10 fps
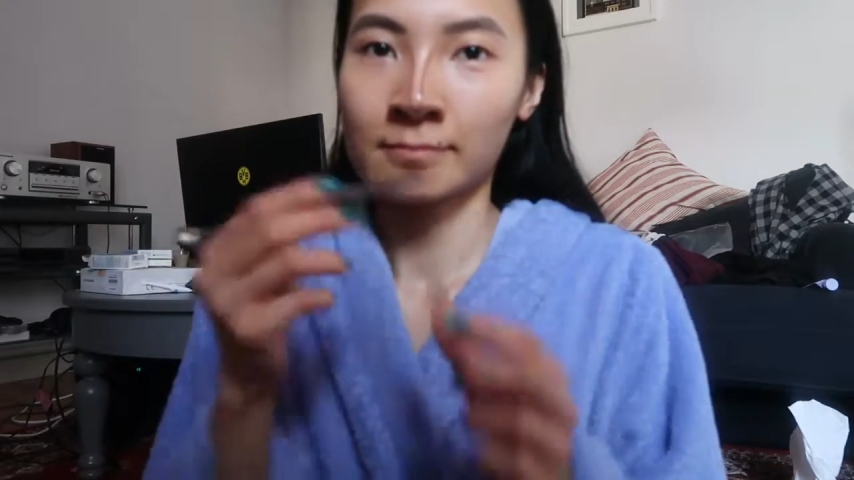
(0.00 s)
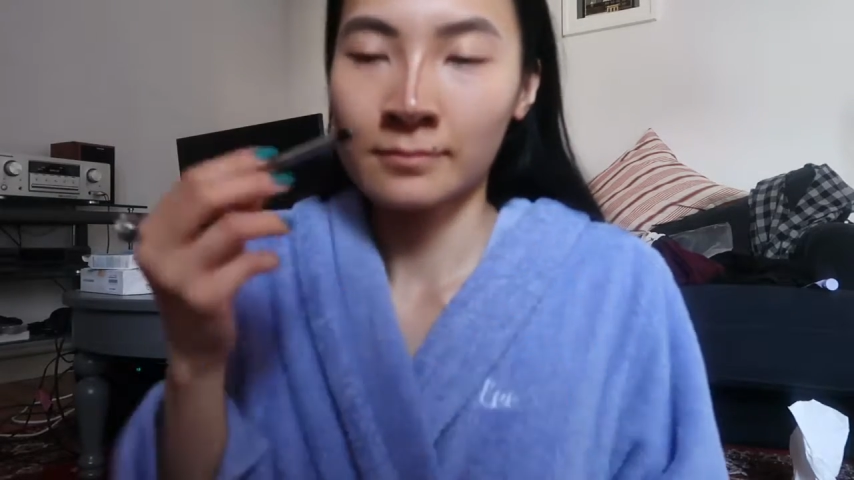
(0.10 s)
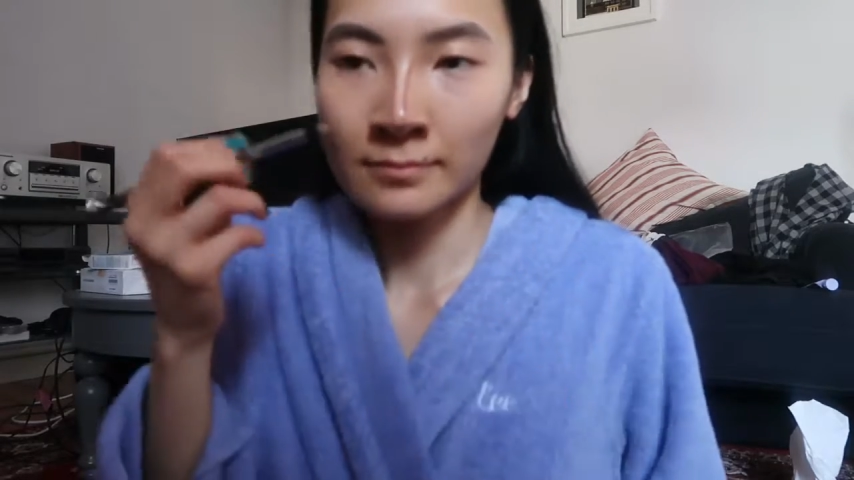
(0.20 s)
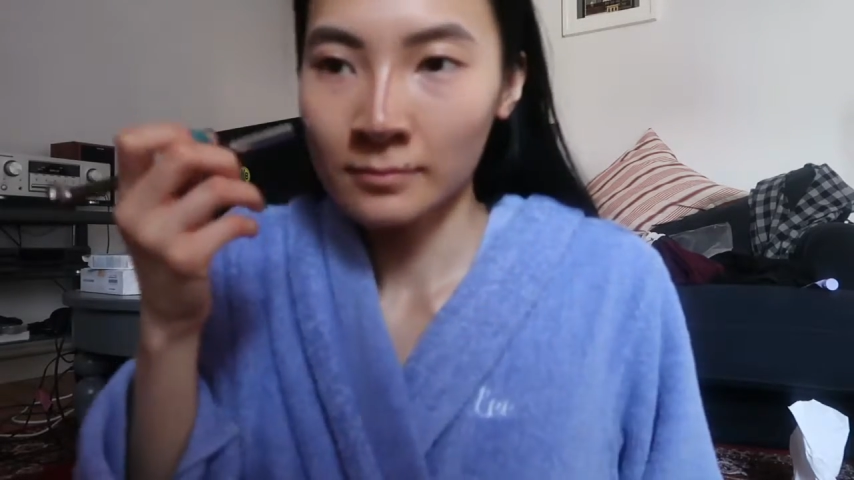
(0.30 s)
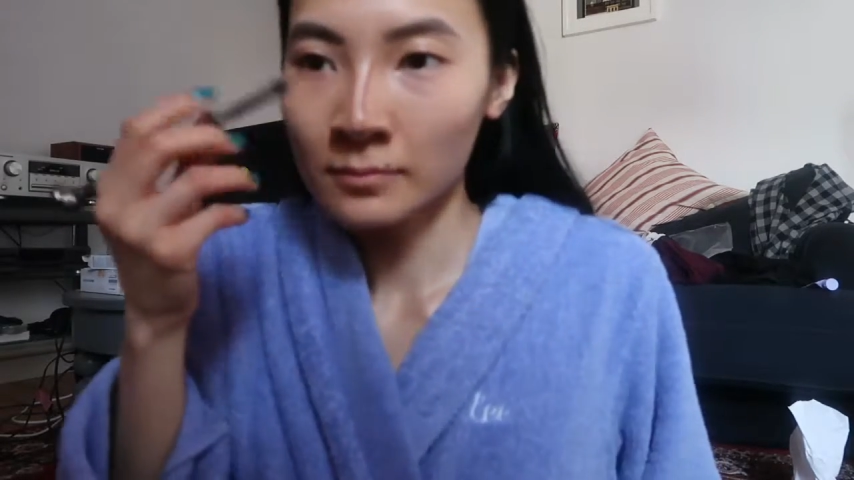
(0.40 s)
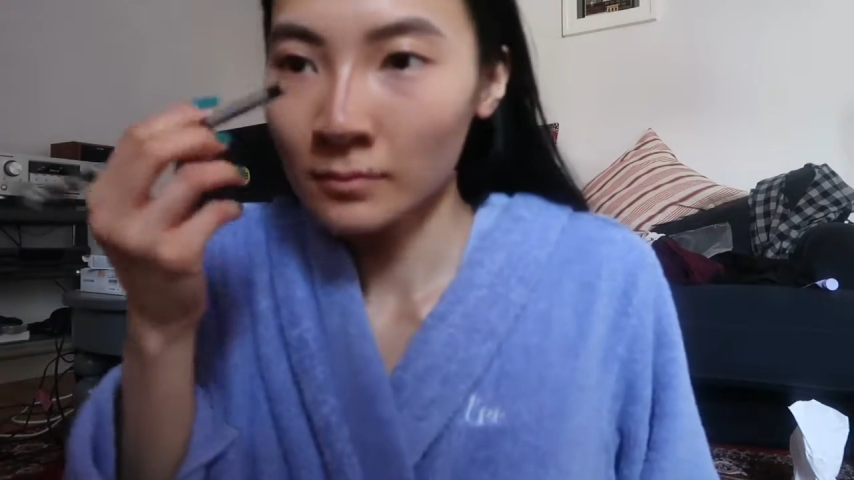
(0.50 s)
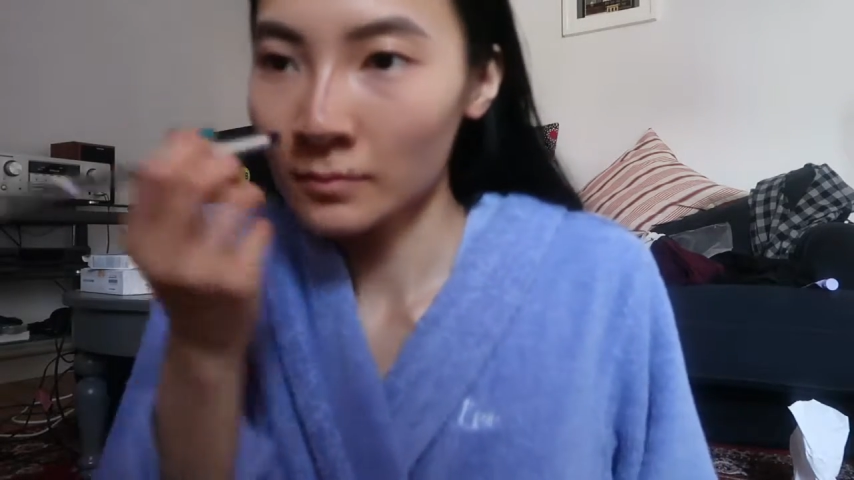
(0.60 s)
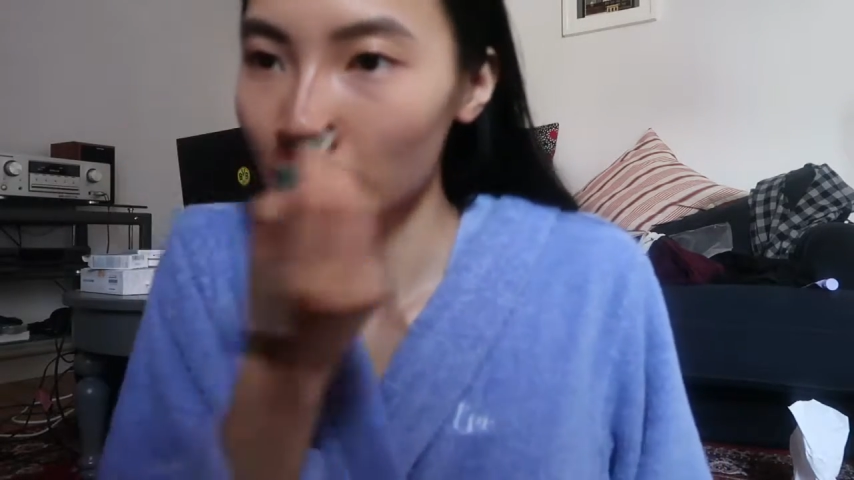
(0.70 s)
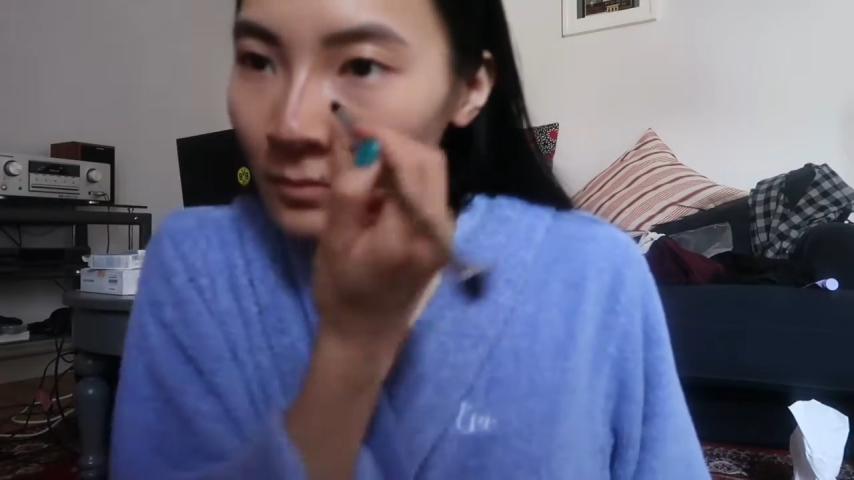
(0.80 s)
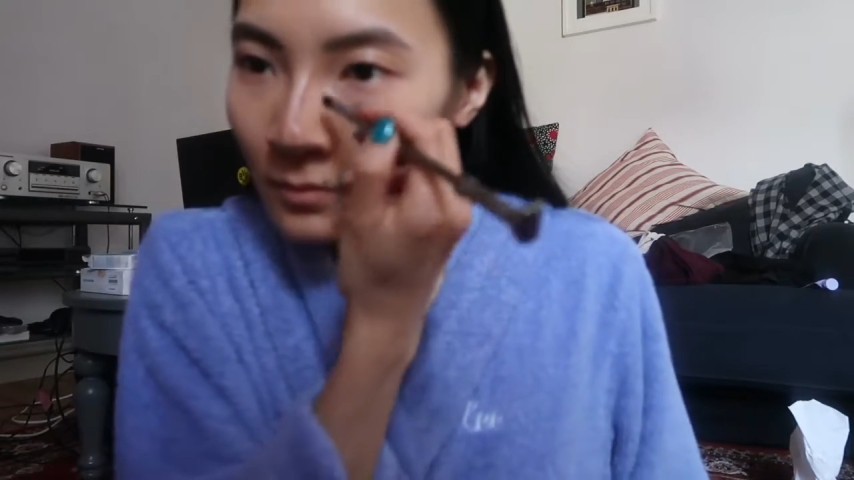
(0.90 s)
brush
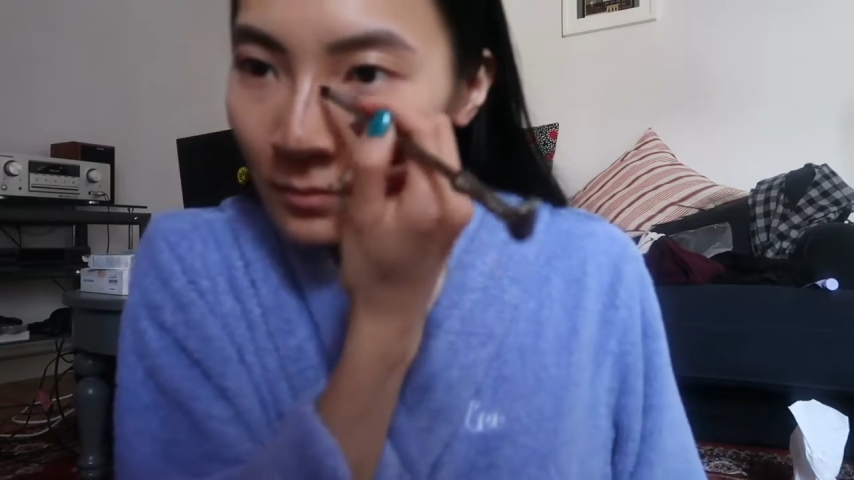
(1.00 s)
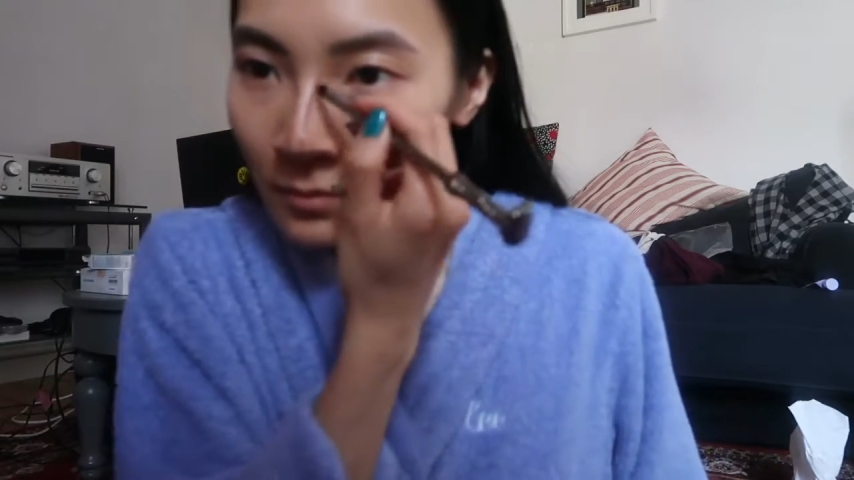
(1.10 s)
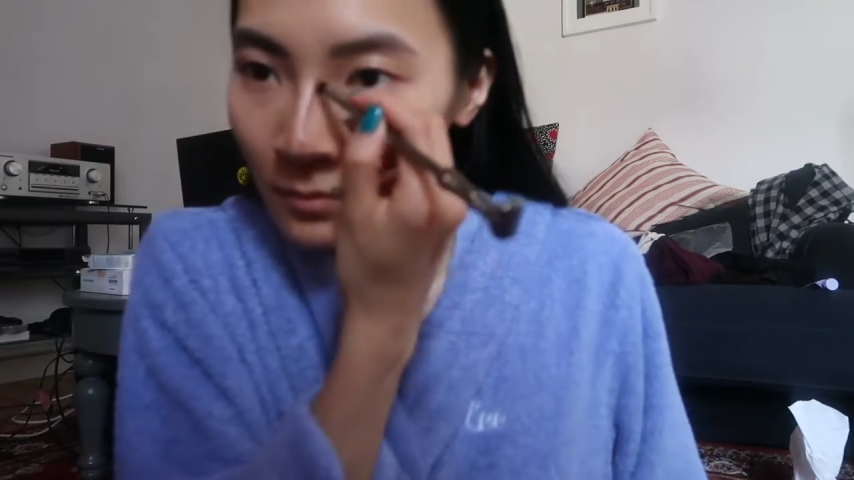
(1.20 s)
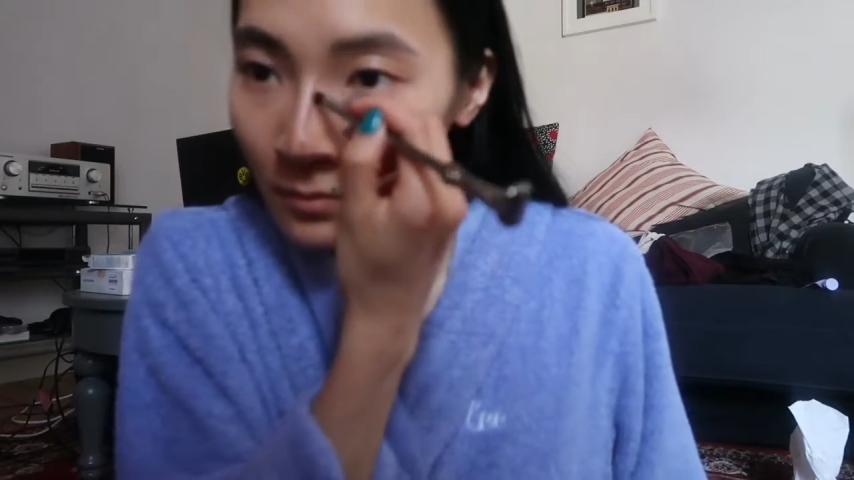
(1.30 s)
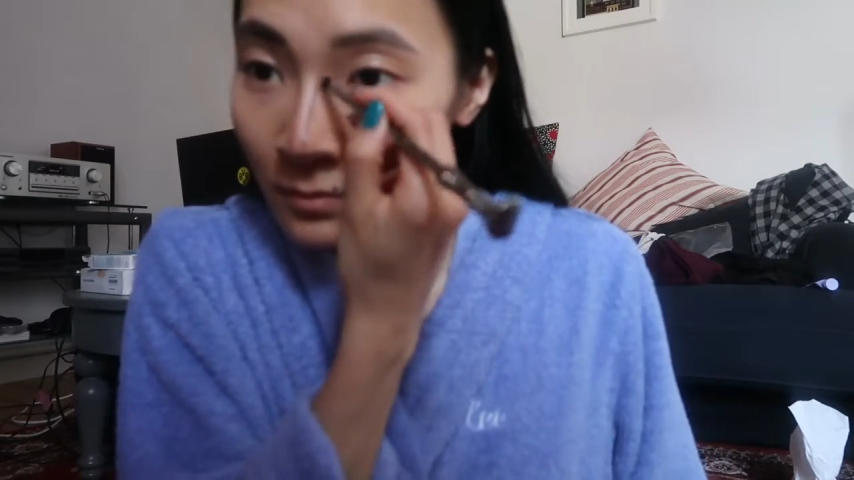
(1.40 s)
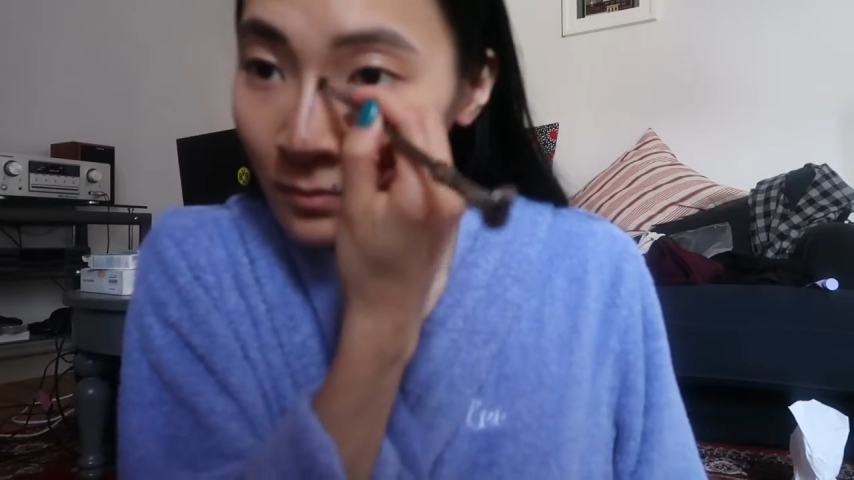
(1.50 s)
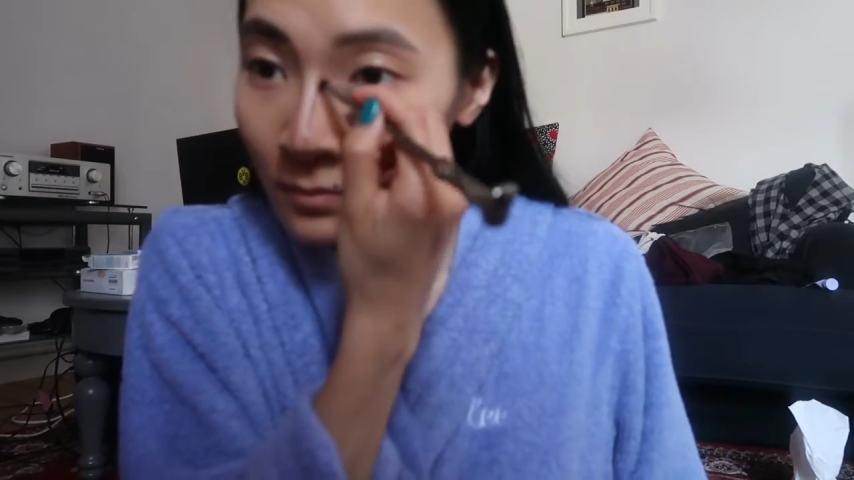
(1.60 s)
to blend it in,